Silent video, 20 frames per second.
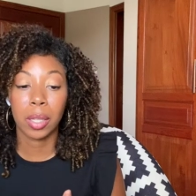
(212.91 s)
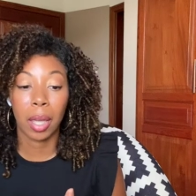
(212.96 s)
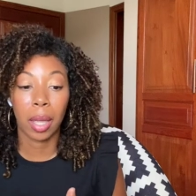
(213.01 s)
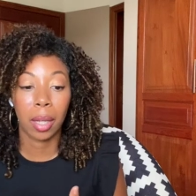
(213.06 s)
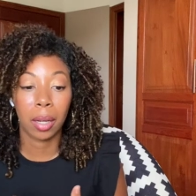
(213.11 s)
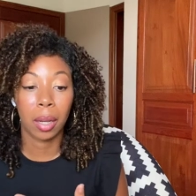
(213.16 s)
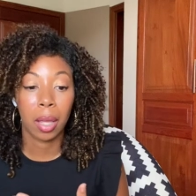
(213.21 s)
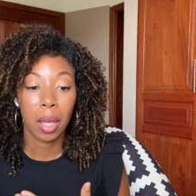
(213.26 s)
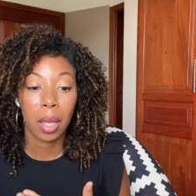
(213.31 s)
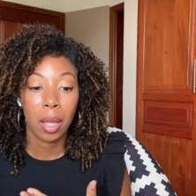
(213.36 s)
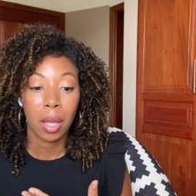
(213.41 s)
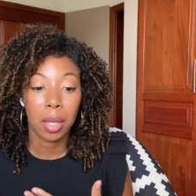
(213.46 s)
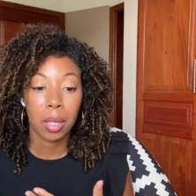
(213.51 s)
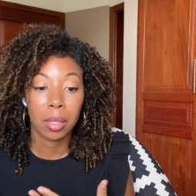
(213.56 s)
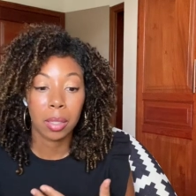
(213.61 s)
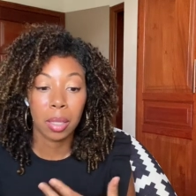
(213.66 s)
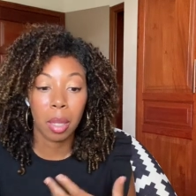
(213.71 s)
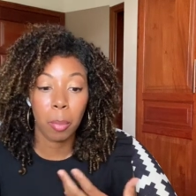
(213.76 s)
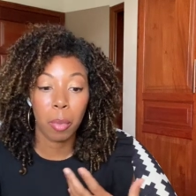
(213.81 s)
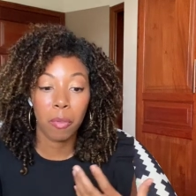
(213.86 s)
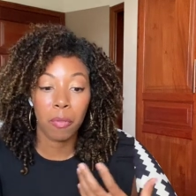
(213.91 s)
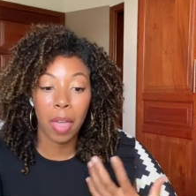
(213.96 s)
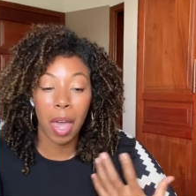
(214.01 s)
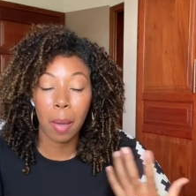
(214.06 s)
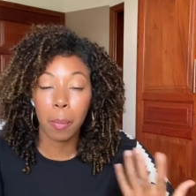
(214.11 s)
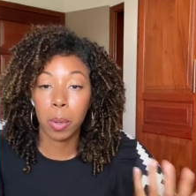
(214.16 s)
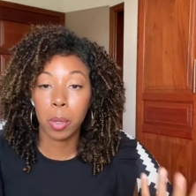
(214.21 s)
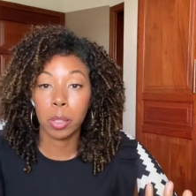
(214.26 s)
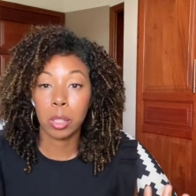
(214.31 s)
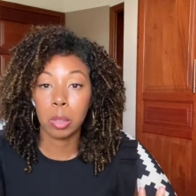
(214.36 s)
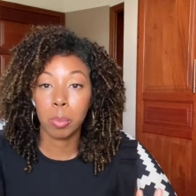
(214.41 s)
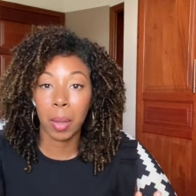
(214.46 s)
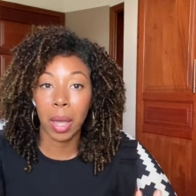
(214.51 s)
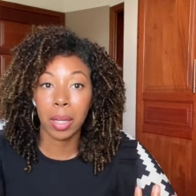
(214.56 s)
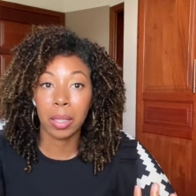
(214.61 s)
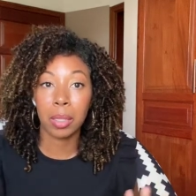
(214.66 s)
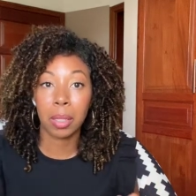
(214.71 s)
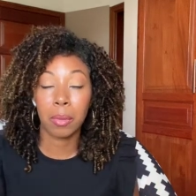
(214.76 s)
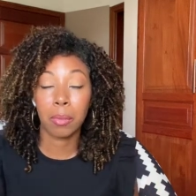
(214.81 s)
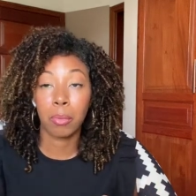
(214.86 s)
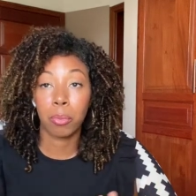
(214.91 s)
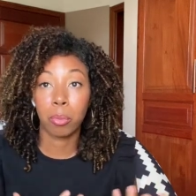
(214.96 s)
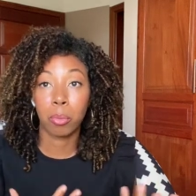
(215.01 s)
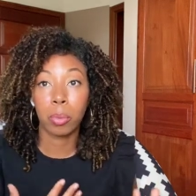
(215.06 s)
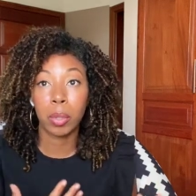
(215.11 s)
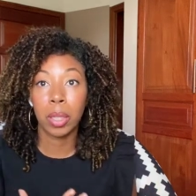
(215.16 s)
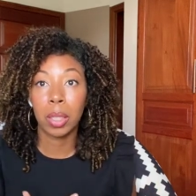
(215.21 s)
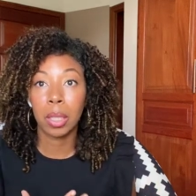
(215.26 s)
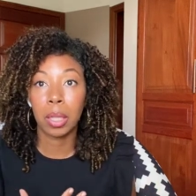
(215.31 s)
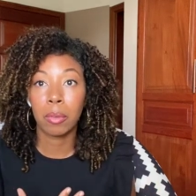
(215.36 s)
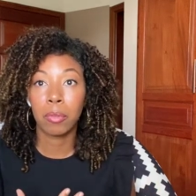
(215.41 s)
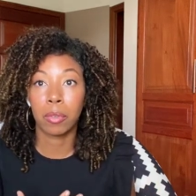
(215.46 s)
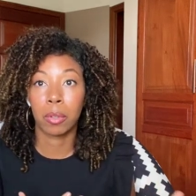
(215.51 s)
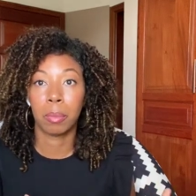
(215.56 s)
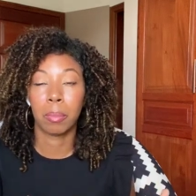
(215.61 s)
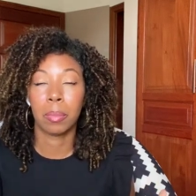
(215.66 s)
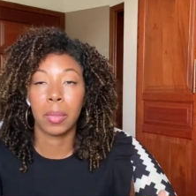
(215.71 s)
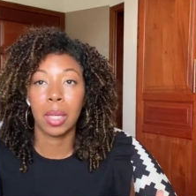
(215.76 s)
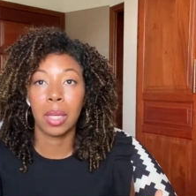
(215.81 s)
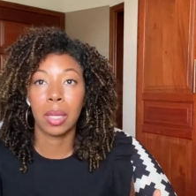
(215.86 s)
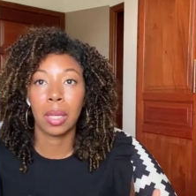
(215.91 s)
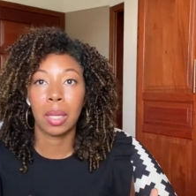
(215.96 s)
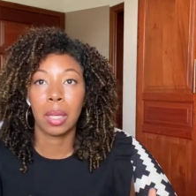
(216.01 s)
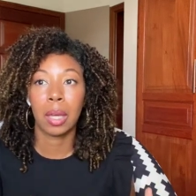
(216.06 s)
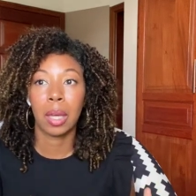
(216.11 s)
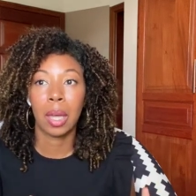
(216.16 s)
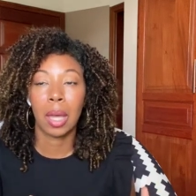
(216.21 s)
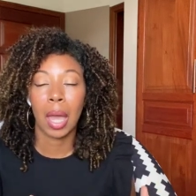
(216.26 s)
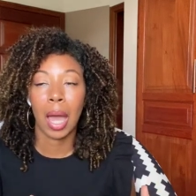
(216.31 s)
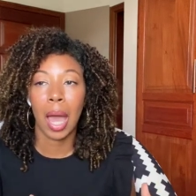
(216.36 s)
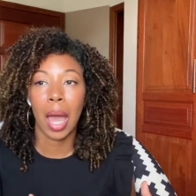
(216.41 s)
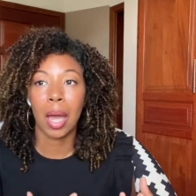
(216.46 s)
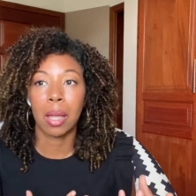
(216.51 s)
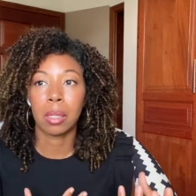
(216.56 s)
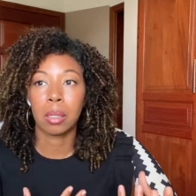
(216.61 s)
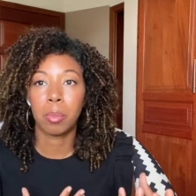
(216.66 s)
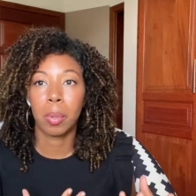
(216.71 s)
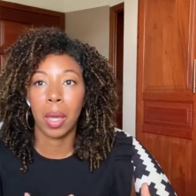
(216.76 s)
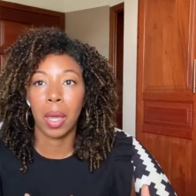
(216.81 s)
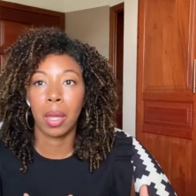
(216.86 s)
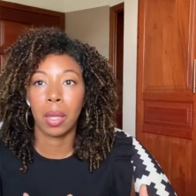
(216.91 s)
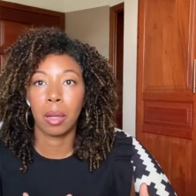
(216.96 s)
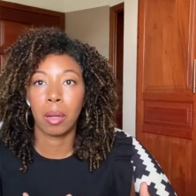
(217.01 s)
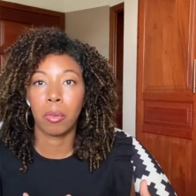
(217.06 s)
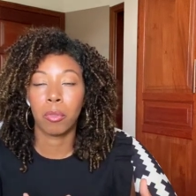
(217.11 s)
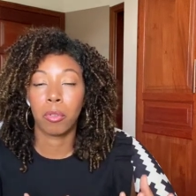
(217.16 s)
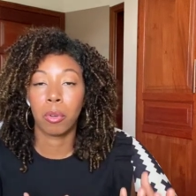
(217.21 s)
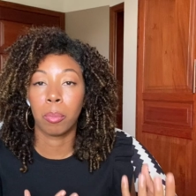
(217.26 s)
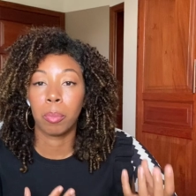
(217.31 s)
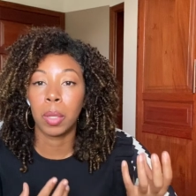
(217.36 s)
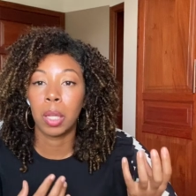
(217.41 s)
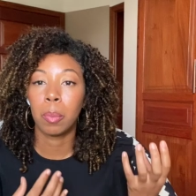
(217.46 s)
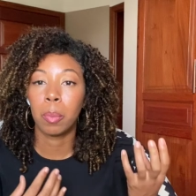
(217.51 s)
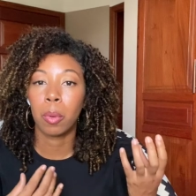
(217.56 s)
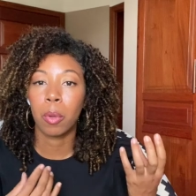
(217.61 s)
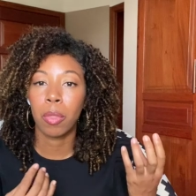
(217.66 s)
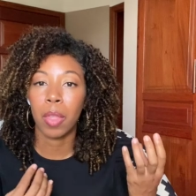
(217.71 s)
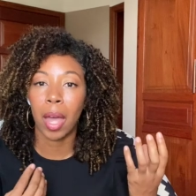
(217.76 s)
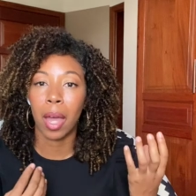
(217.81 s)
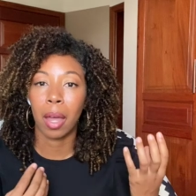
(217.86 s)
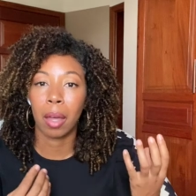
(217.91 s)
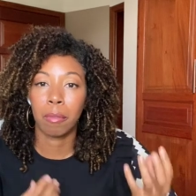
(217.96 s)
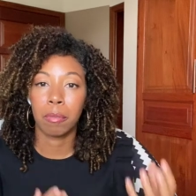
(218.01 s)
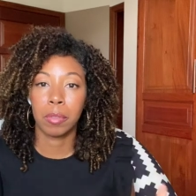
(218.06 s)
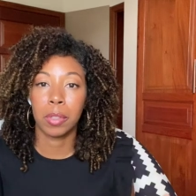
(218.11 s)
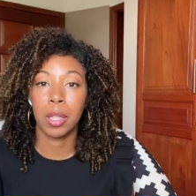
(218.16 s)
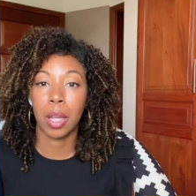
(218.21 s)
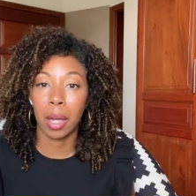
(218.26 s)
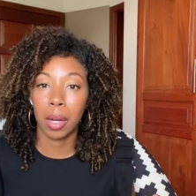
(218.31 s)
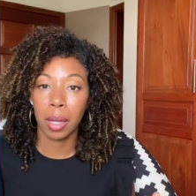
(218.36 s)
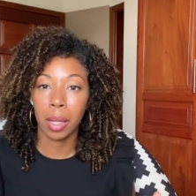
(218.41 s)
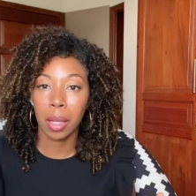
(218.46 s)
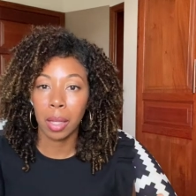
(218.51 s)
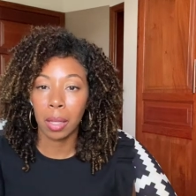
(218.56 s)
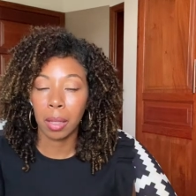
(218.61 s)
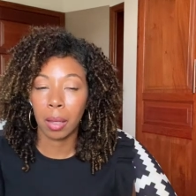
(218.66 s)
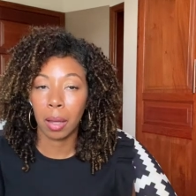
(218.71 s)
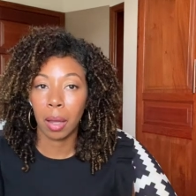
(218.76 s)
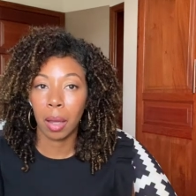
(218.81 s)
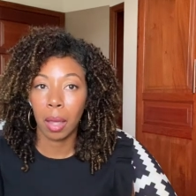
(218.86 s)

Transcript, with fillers: And some of that perspective really for me has been from people that have done it,